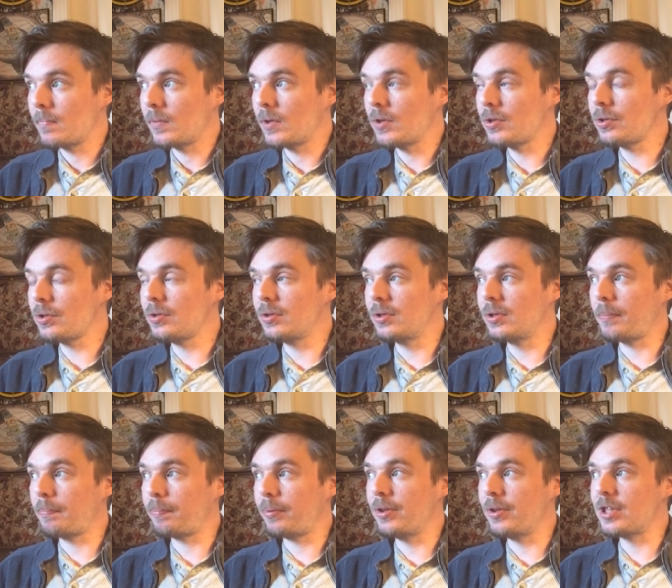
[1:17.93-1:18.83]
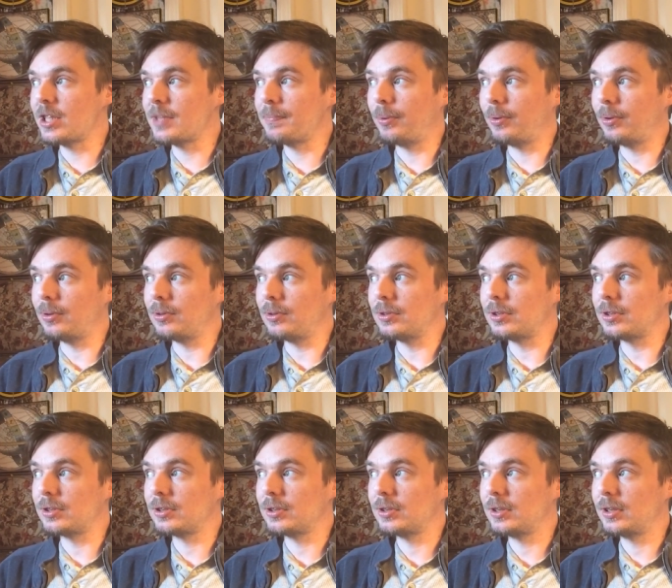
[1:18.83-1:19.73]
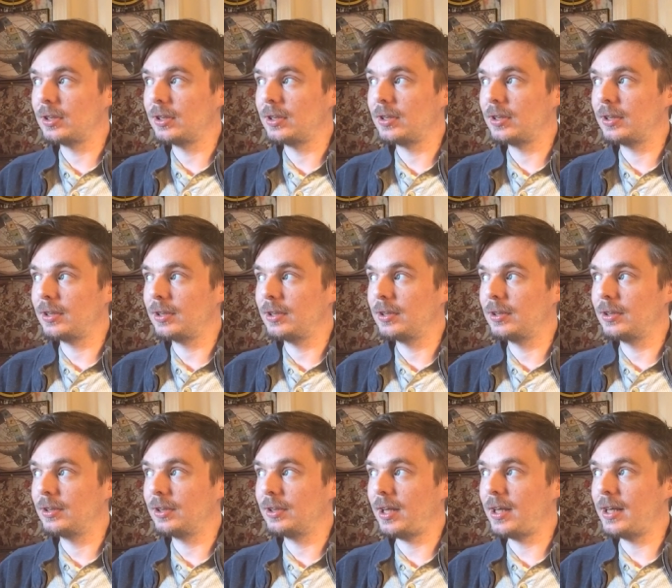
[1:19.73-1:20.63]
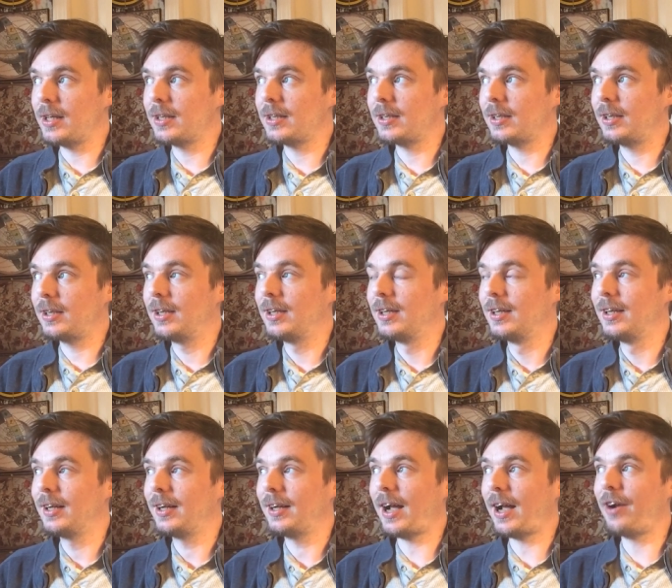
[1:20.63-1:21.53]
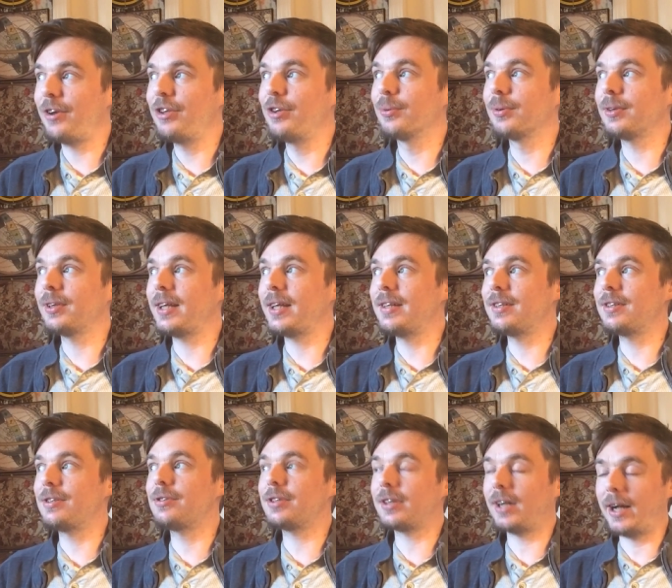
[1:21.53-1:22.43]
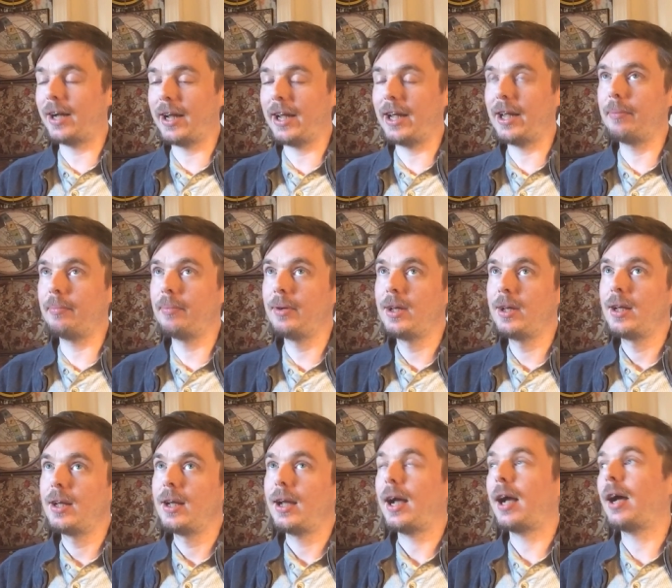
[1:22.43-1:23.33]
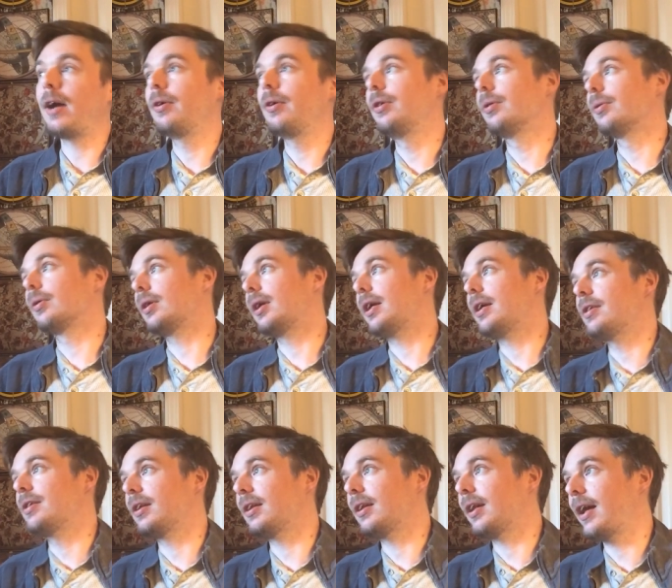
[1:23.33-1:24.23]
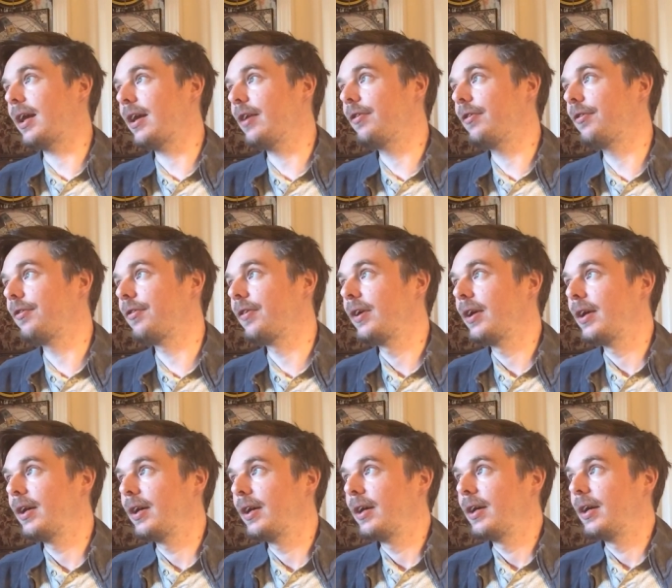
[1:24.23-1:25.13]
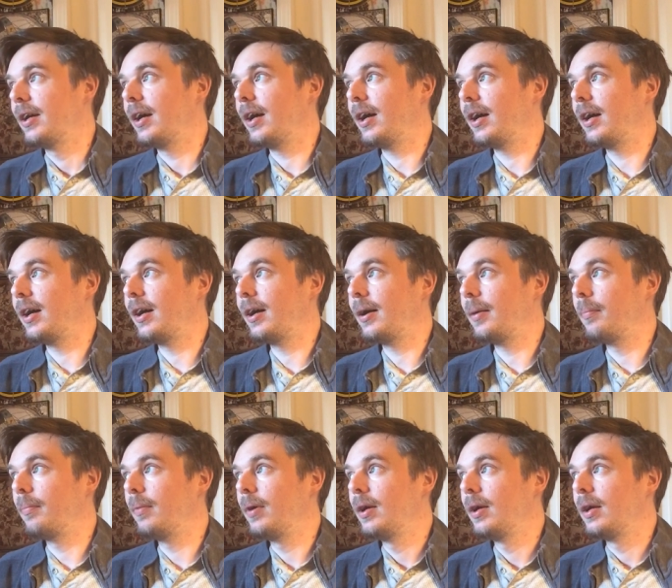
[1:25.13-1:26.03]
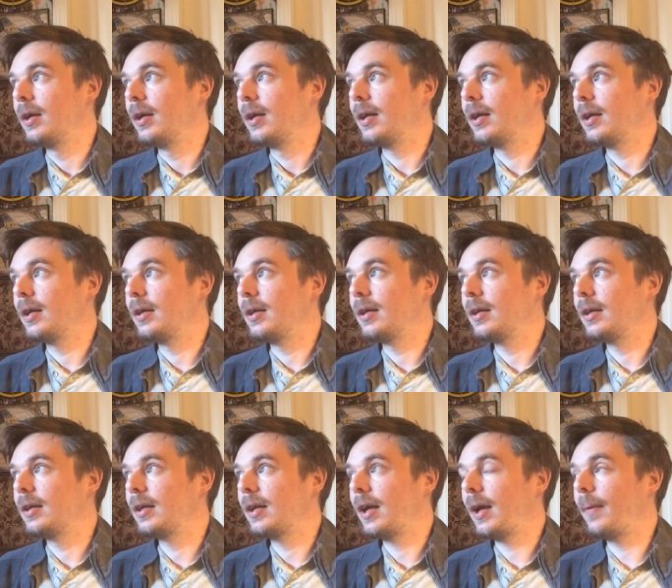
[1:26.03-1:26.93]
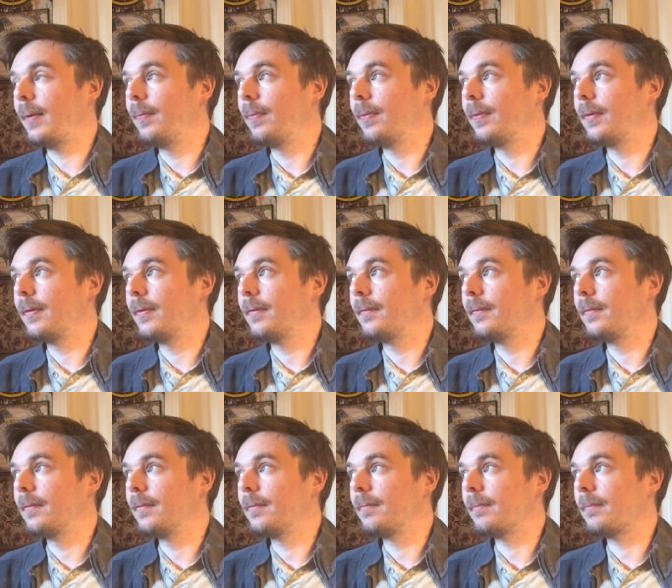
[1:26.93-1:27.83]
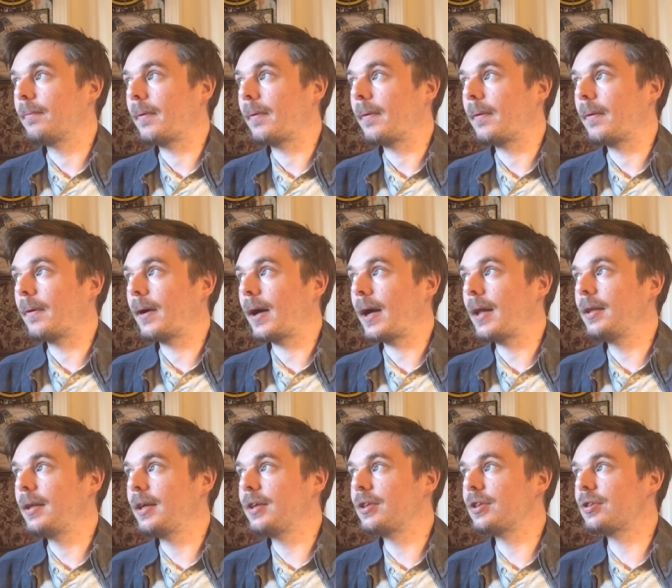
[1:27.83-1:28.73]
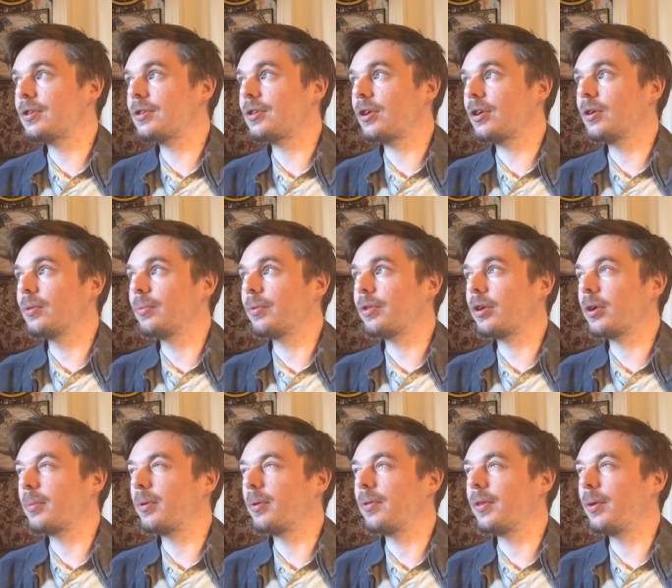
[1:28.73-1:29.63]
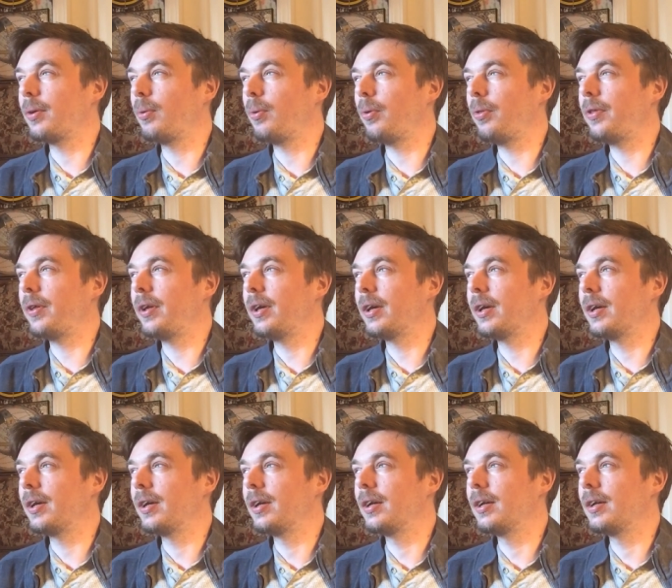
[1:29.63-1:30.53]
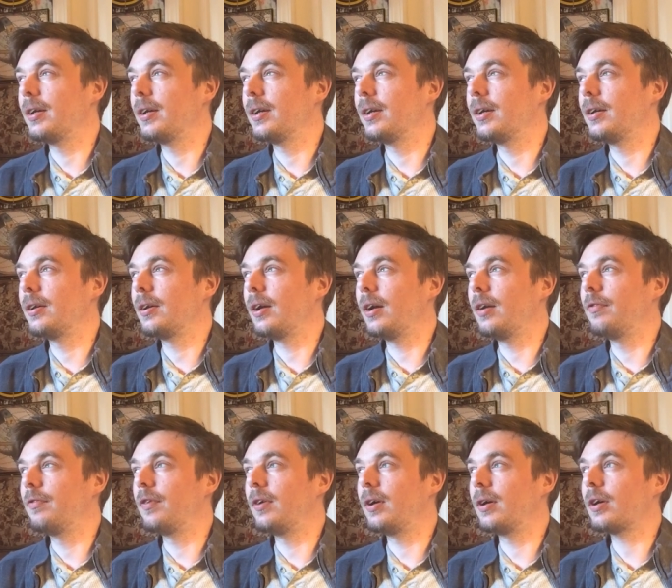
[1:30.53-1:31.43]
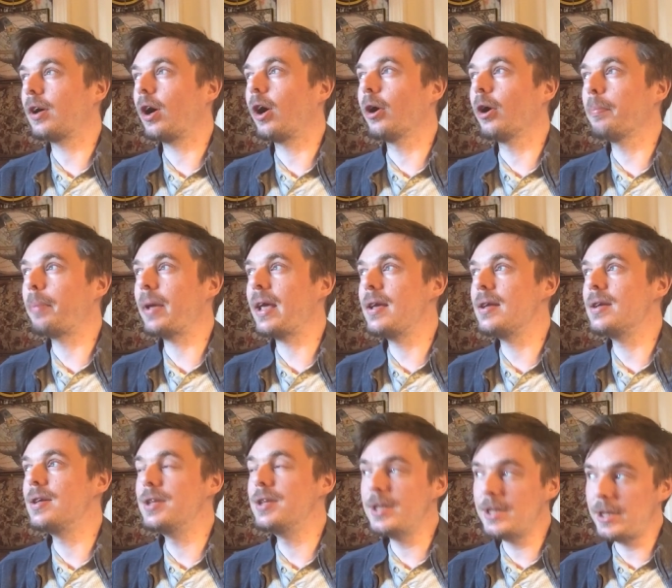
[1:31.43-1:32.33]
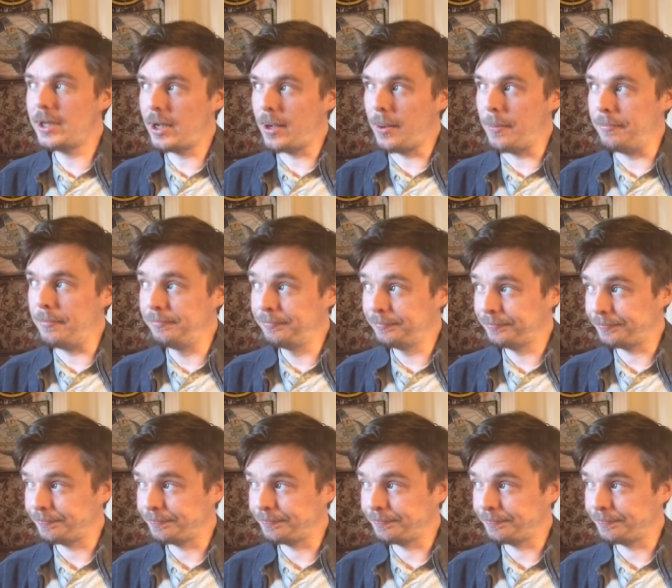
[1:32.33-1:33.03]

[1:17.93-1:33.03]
there's certain principles like how you relate to time, how you relate to life. Um, and I'd like to start with talking about the whole thing of uh, carpe diem.